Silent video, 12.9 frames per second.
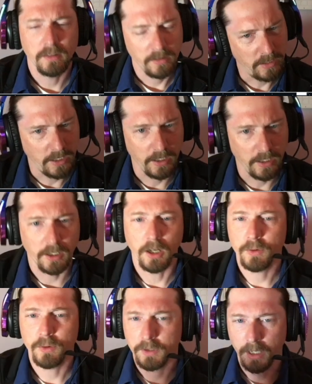There you
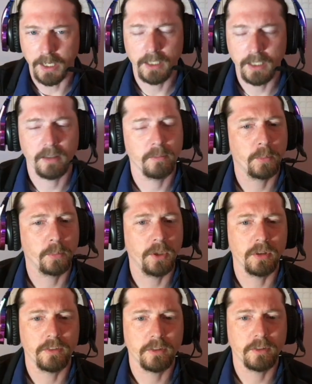go. Knight.
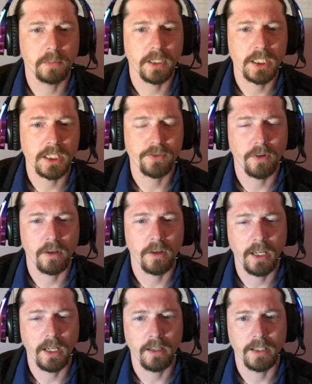Beautiful place for the
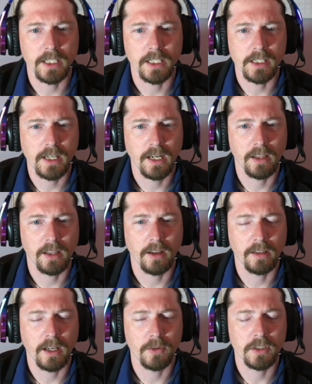knight. Like I said, I thought
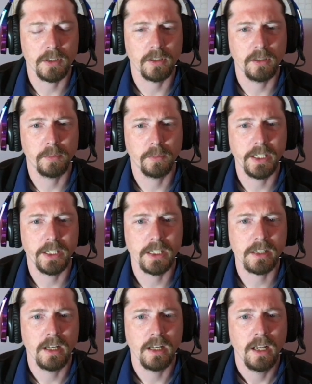that was a good
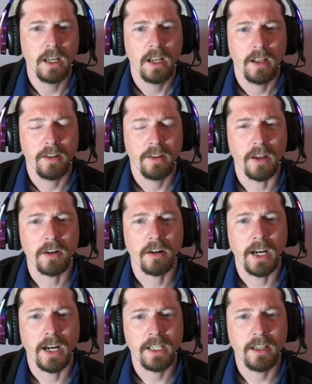place. The other
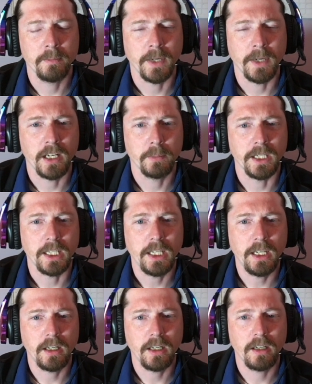idea might have been
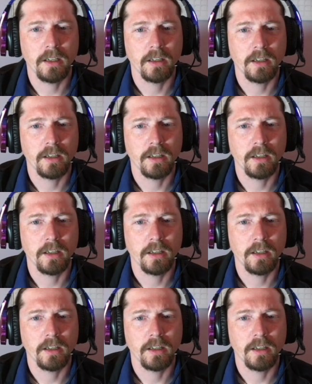here.